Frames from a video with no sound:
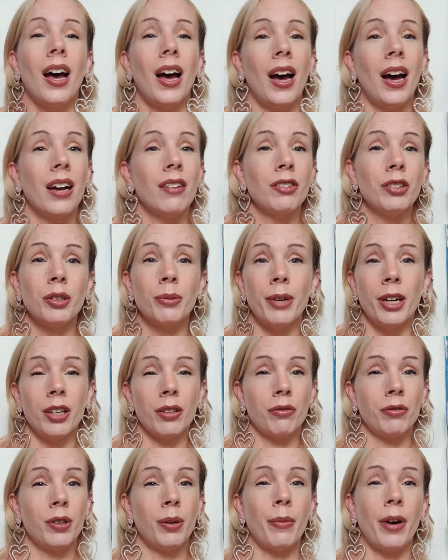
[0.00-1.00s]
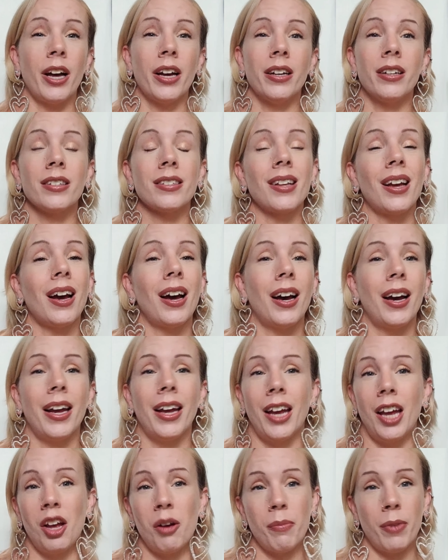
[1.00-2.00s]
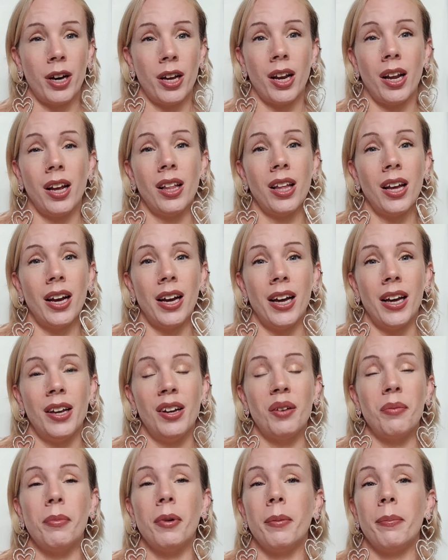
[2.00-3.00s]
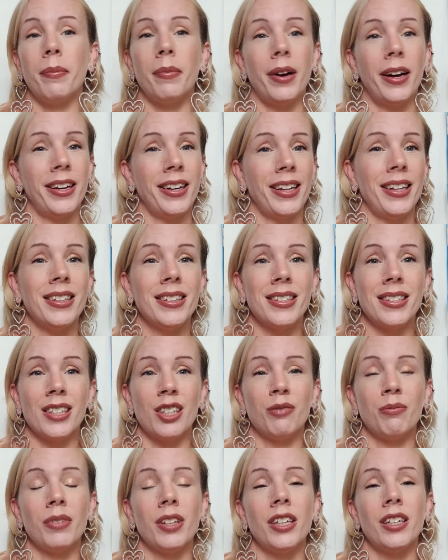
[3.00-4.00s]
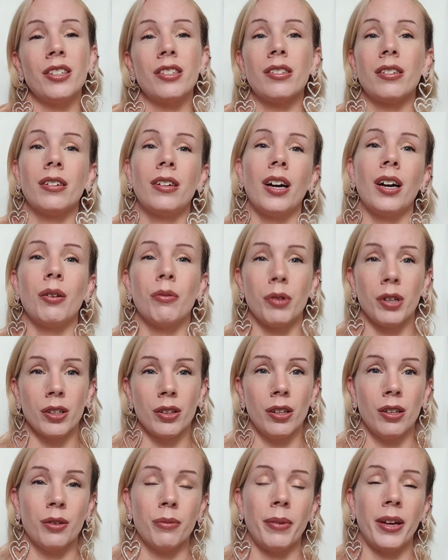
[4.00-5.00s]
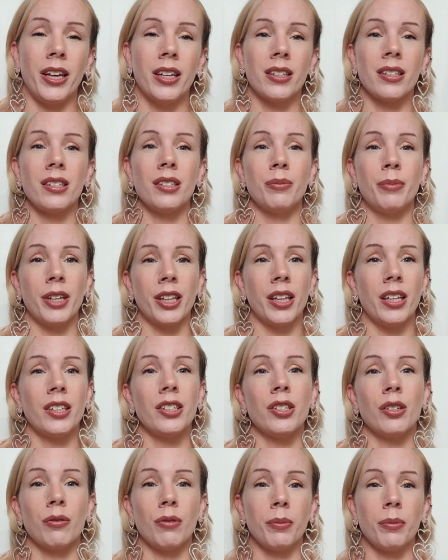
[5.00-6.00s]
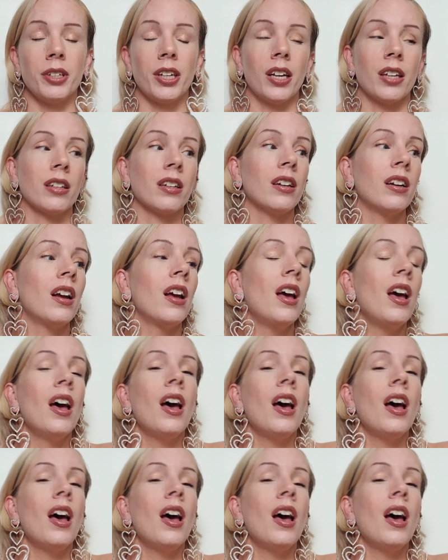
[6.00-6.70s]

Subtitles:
after about 3 miles, I hate body glide, but I need something, so I wear long pants so my legs don't rub together.